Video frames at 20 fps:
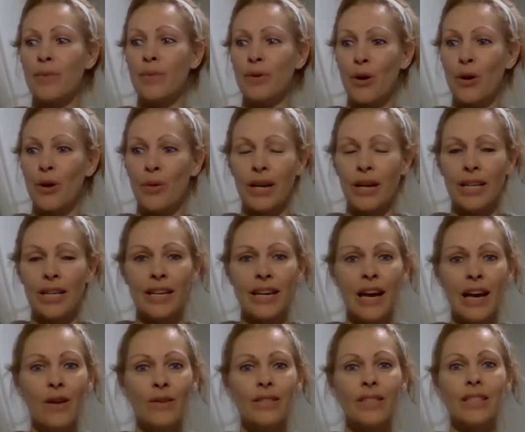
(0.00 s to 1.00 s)
people going into
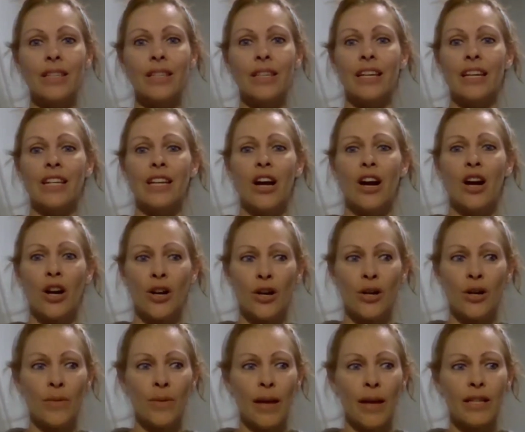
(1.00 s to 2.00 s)
counseling and
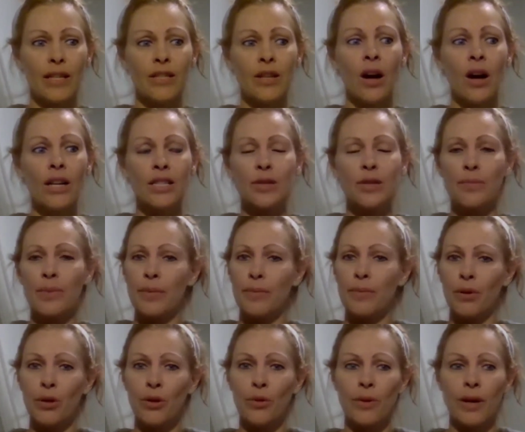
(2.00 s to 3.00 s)
talked to
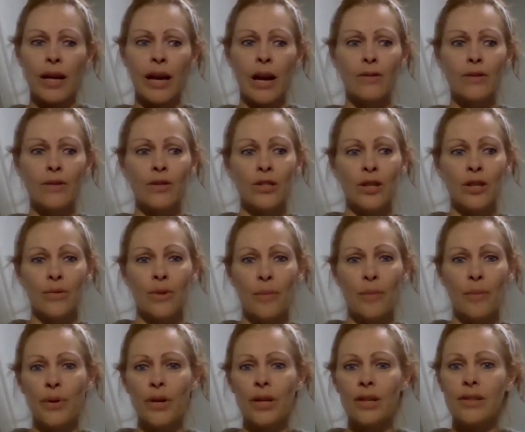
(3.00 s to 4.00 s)
people who were counselors and
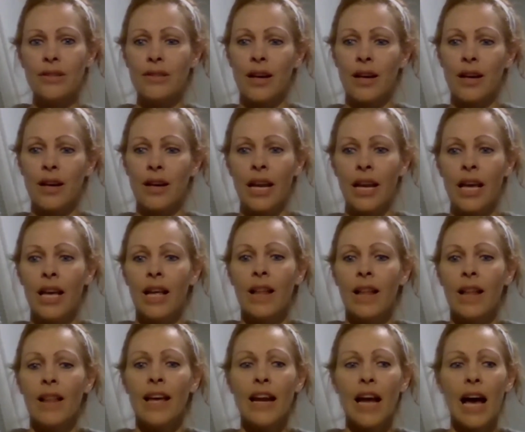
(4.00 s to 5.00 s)
read books on it,
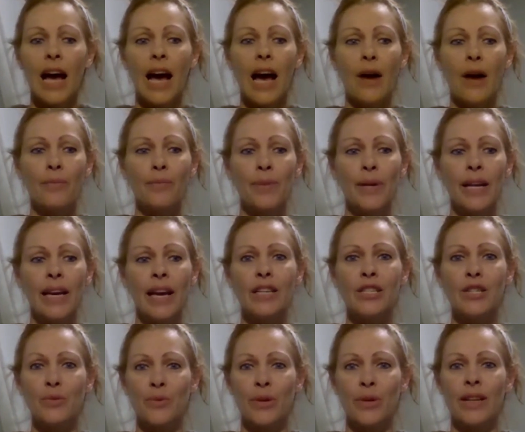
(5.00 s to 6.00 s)
and I
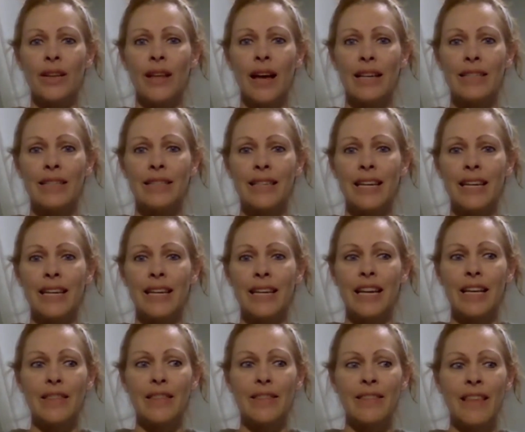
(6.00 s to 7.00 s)
began to realize
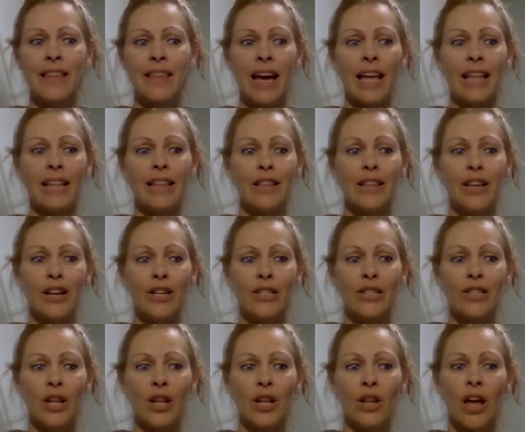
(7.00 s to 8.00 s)
like that
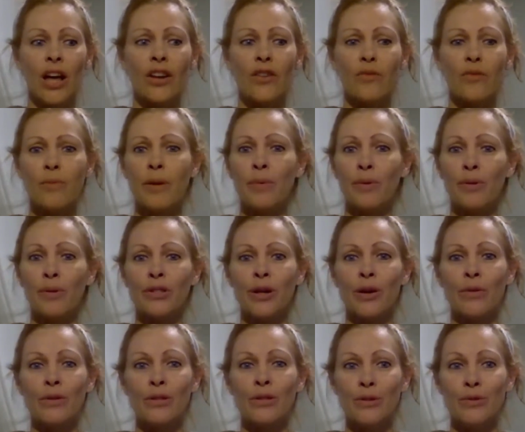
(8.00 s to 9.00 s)
there's a lot of people
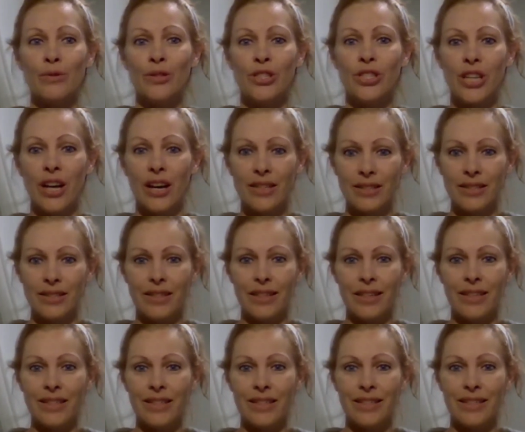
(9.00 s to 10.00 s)
don't do
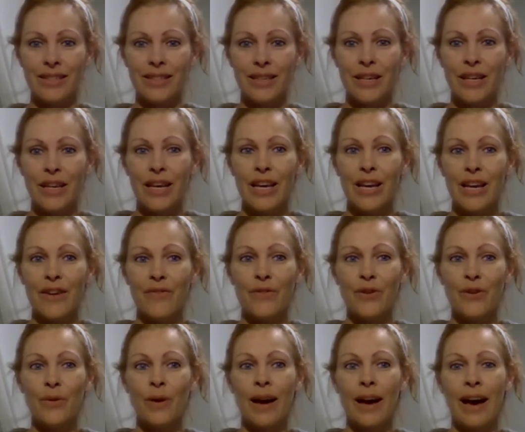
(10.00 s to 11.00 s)
justice
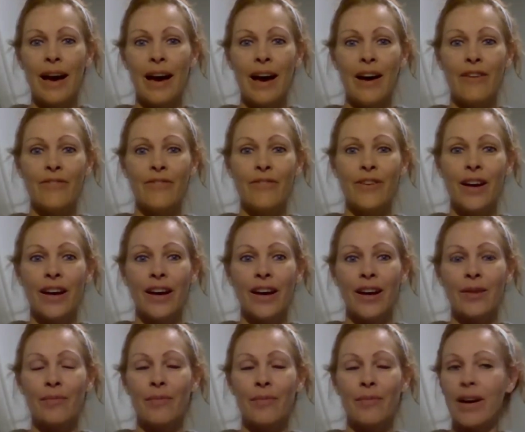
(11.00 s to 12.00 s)
if you have
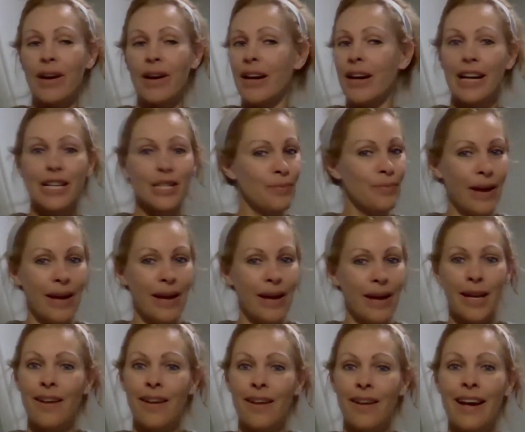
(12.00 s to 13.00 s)
a cash
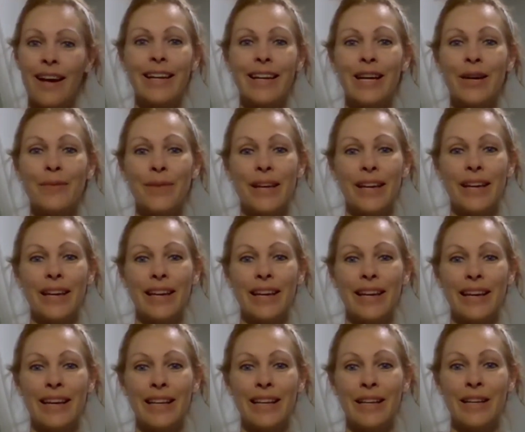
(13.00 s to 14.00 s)
pay client coming
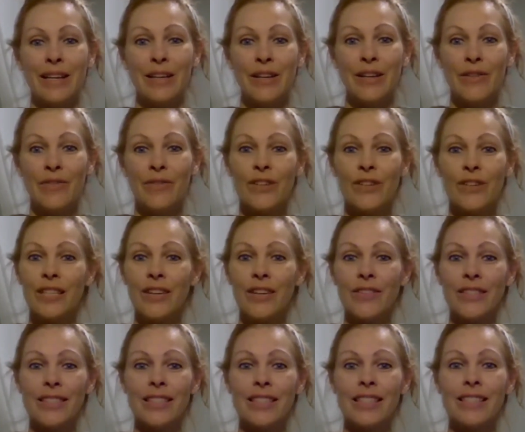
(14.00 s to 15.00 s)
in for
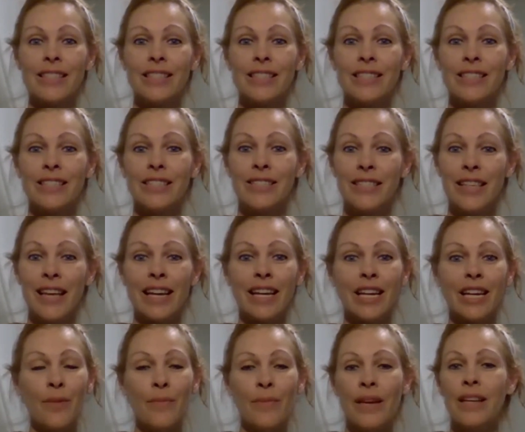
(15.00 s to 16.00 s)
services. It's just
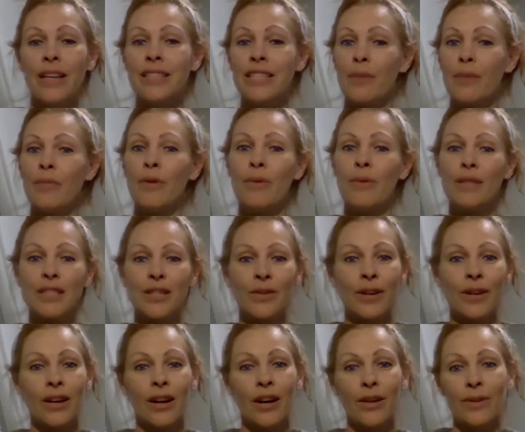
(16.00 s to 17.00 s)
like, come in, tell me what's
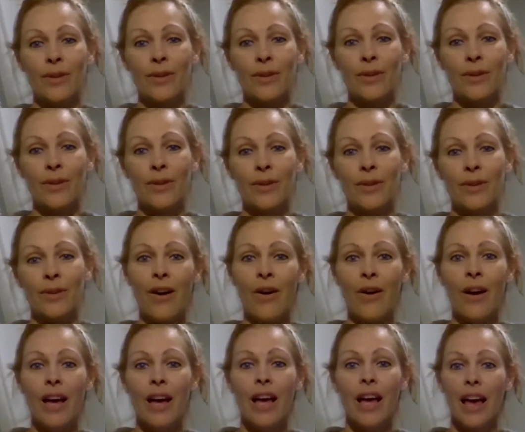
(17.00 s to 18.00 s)
going on with you
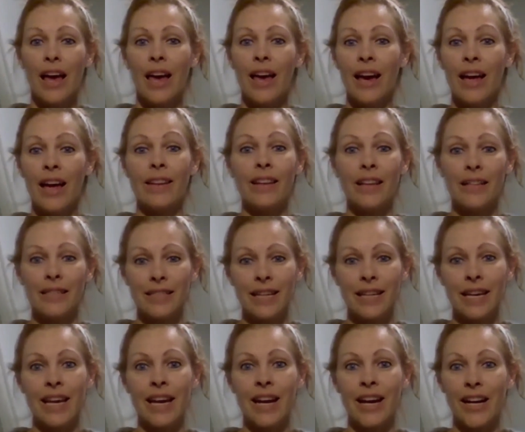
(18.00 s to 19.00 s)
now, and let's
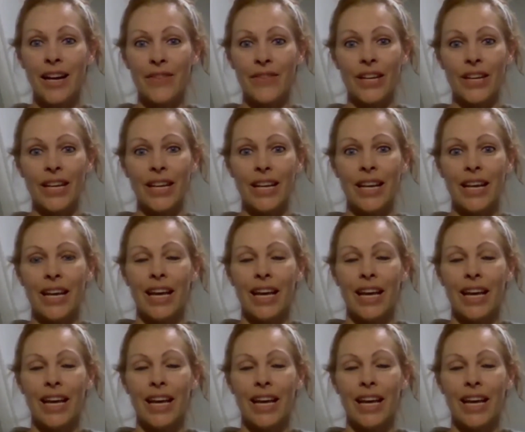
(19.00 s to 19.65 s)
take care of it.